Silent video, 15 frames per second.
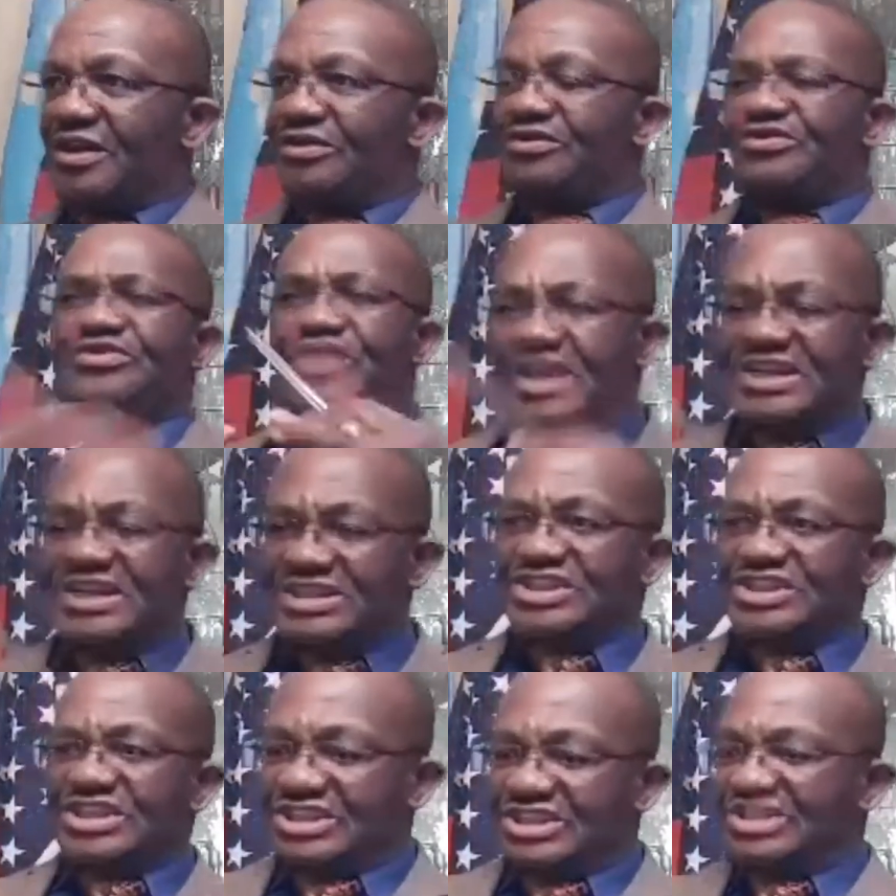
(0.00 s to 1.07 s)
This
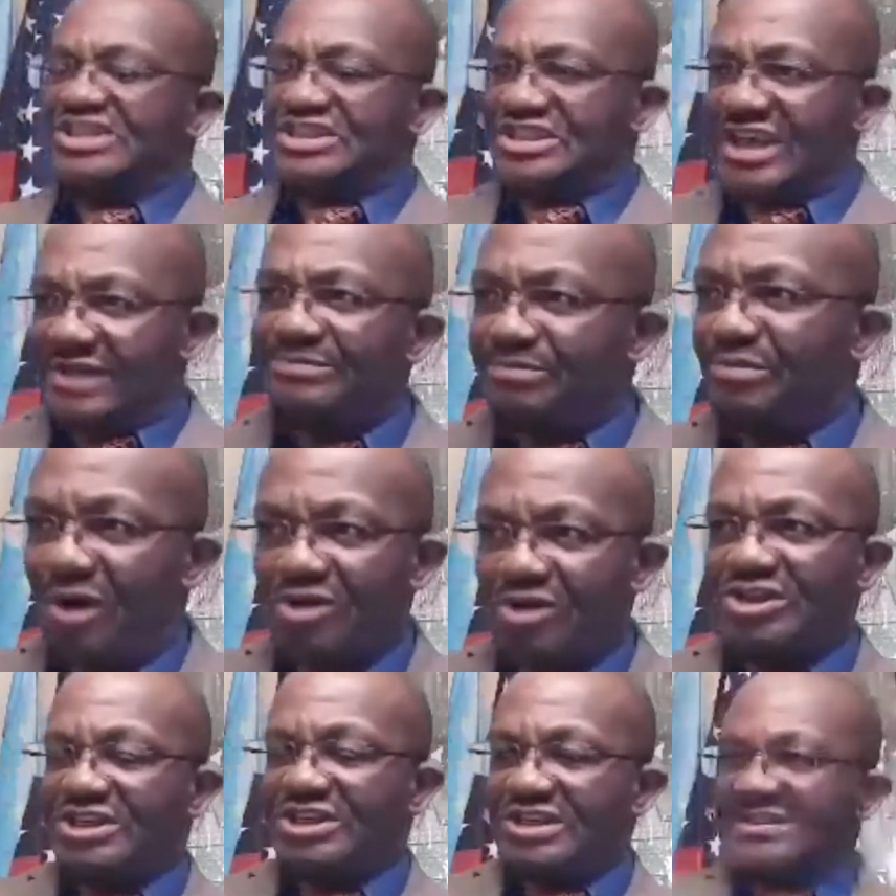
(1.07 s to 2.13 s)
is the same
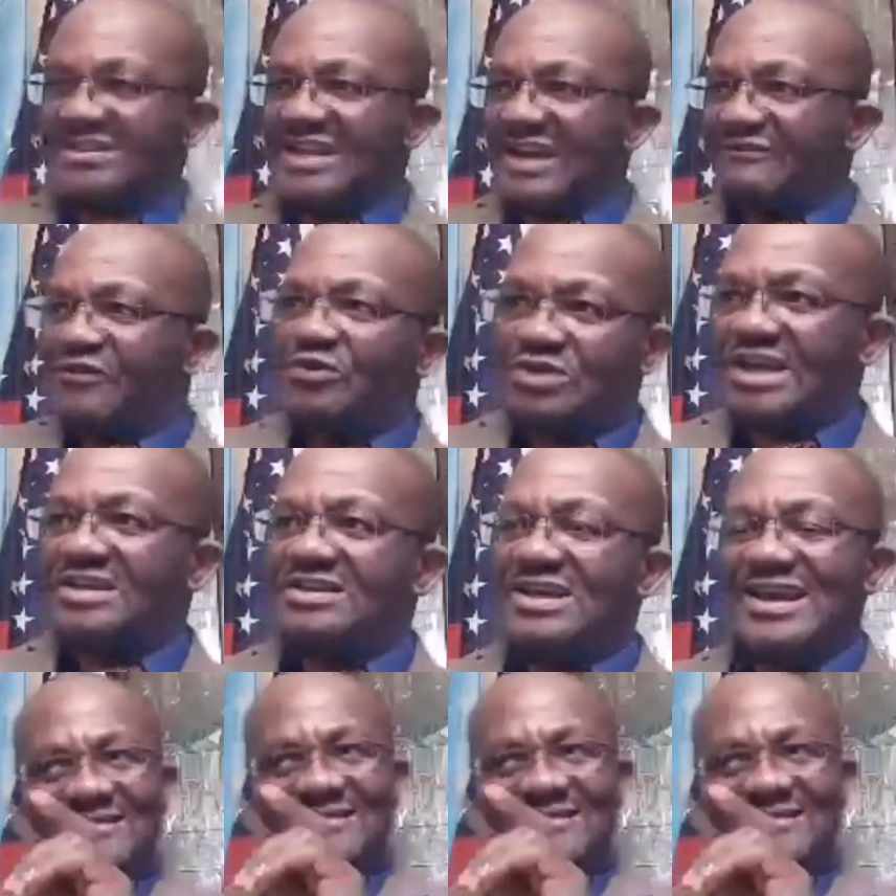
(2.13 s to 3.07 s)
body that voted,